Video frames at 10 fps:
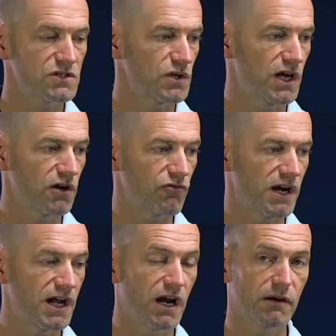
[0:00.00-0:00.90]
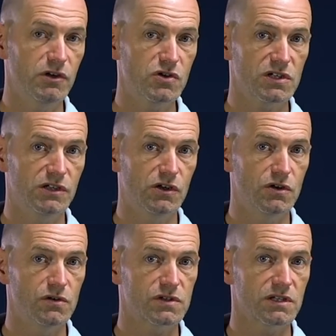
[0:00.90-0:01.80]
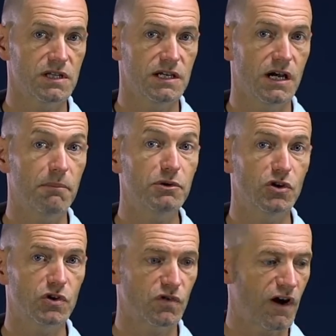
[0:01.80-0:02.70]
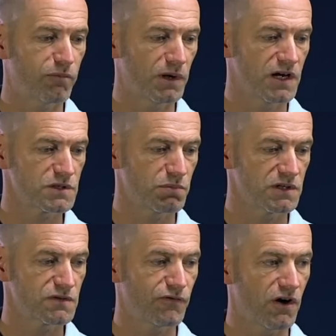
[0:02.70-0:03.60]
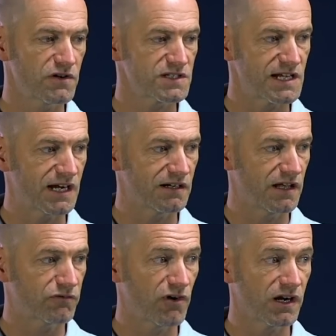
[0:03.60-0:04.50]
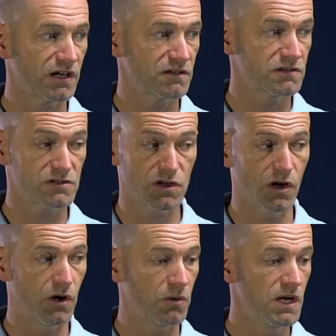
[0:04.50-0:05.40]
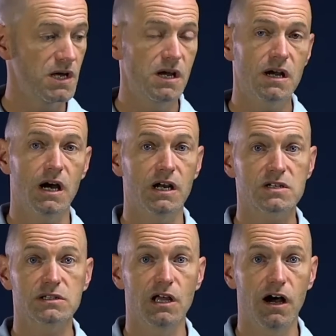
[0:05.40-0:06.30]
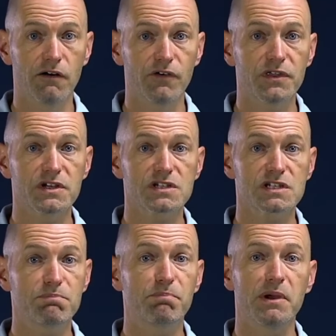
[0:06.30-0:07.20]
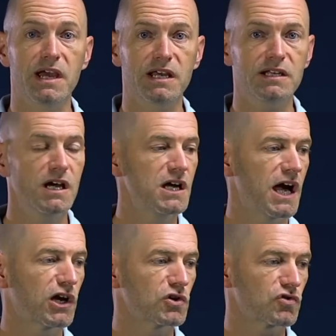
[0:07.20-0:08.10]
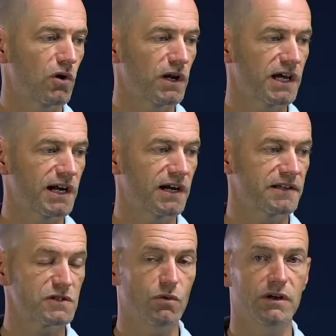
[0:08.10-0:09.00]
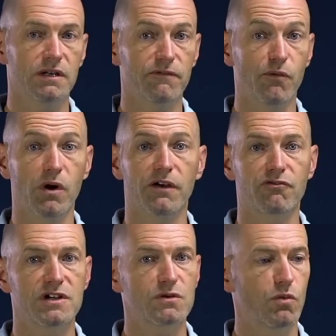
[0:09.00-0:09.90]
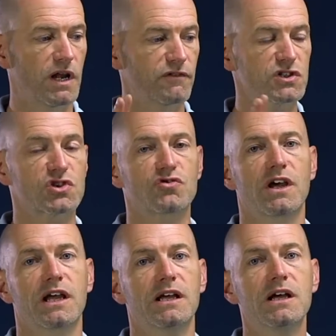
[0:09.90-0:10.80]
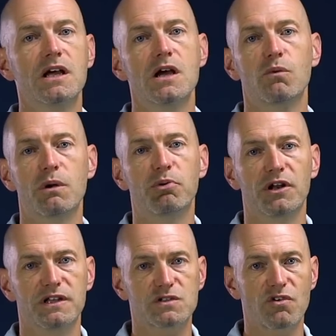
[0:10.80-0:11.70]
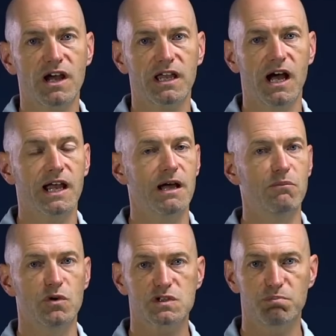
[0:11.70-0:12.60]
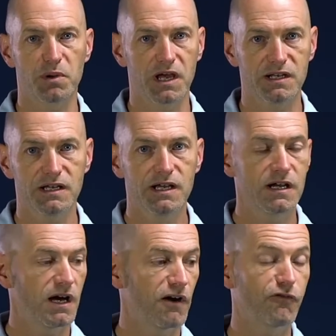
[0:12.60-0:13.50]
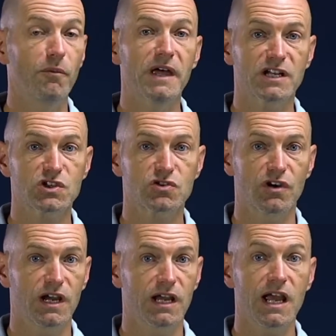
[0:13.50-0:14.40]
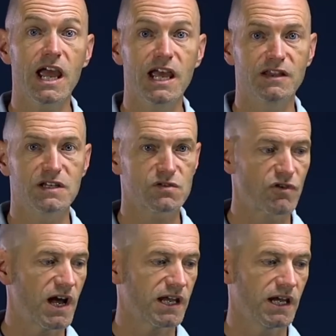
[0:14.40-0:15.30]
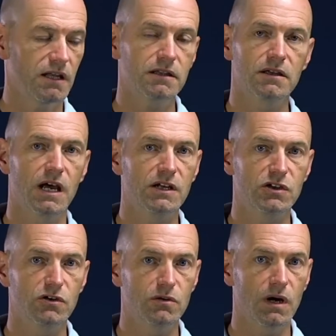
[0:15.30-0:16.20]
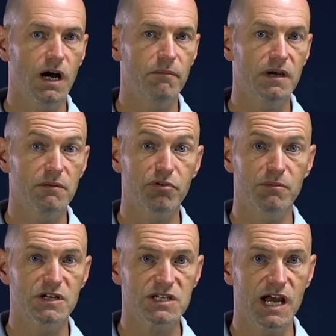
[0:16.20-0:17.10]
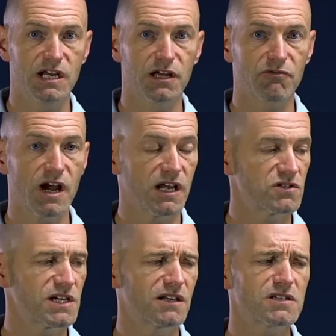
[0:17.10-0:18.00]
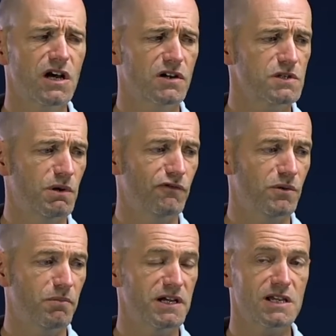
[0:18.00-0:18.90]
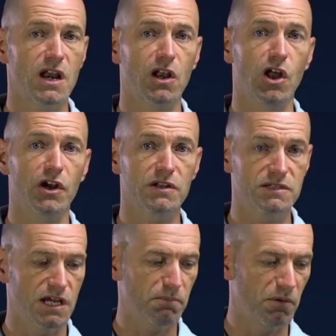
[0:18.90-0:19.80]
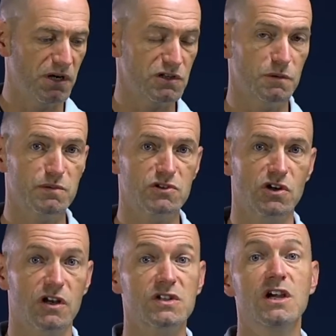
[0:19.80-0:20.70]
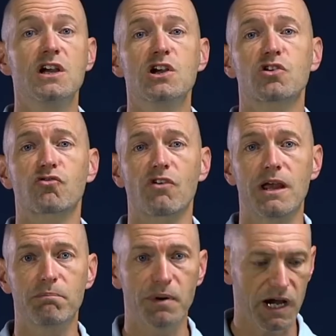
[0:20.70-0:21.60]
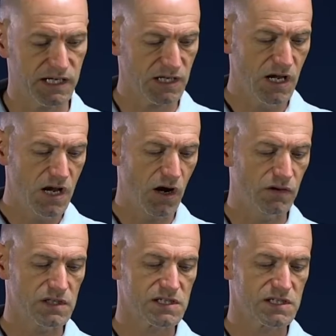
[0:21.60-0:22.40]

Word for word: to hit right now. And I usually use the uh, Pure Drive Plus, but as far as standard length rackets go, I uh, just love the spin and control I get out of this one. For whatever reason, whatever string, we put in this racket, I get more spin uh, from that string in this racket than I do um, in pretty much any other racket. Just getting a ton of spin from the baseline, a lot of dip on my topspin shots, great bite on the